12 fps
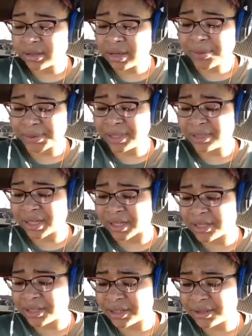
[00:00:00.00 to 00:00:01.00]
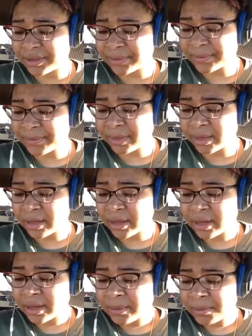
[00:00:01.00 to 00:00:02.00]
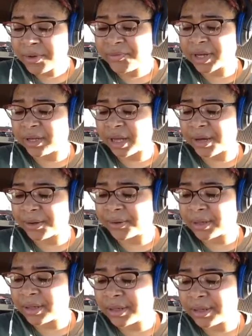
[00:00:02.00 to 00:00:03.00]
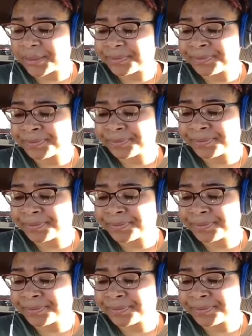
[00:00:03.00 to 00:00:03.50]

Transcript: I was disgusted. Moving along.